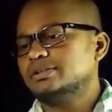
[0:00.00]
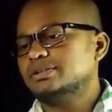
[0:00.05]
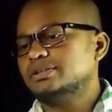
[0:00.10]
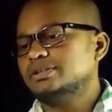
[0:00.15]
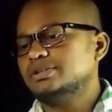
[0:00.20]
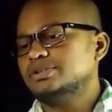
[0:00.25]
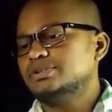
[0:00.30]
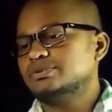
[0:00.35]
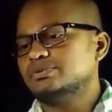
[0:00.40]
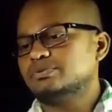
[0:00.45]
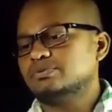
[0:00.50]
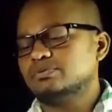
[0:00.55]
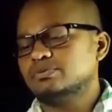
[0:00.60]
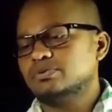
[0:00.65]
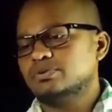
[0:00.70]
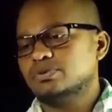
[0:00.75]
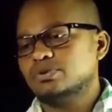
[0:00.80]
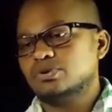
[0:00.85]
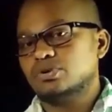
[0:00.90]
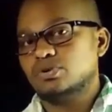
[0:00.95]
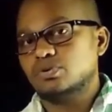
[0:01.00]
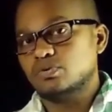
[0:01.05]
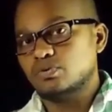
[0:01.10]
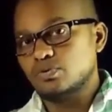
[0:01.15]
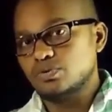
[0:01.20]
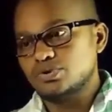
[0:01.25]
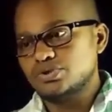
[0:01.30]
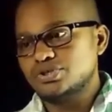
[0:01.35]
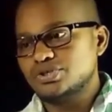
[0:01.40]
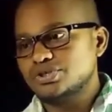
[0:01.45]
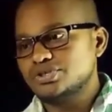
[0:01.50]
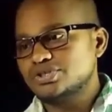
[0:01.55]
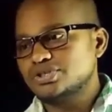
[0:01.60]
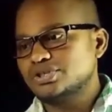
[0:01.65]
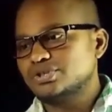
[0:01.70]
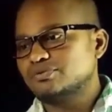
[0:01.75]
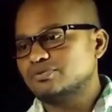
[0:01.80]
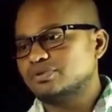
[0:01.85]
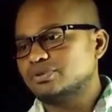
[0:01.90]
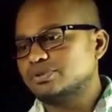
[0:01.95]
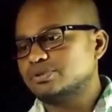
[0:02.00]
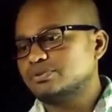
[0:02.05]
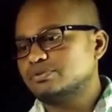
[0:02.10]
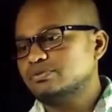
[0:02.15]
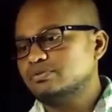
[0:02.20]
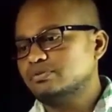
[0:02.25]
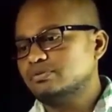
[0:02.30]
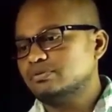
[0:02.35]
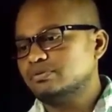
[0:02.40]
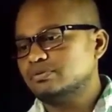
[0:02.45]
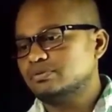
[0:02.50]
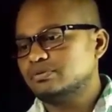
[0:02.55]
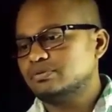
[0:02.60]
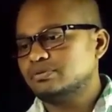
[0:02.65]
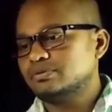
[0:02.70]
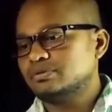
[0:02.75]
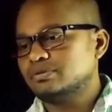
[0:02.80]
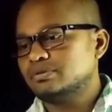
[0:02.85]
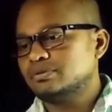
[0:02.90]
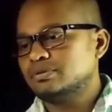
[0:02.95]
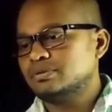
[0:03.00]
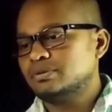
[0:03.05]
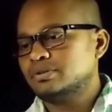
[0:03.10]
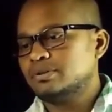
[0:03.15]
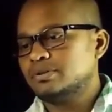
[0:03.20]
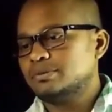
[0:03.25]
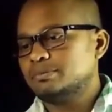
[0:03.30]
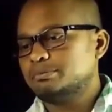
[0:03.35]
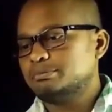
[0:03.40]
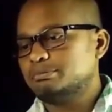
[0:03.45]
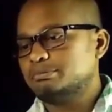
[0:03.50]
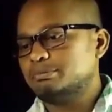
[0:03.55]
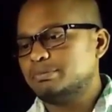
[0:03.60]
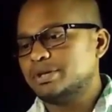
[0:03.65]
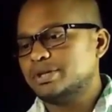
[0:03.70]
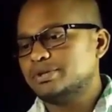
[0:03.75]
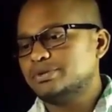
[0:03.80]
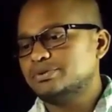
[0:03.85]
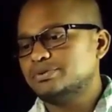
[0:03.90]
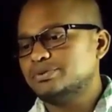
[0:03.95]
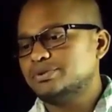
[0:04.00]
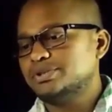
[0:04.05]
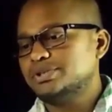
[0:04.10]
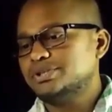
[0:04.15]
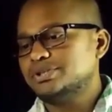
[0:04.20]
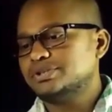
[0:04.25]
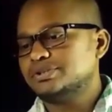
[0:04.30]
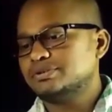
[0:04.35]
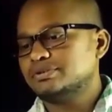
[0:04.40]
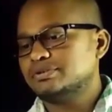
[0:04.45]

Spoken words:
E2, which is equal to per unit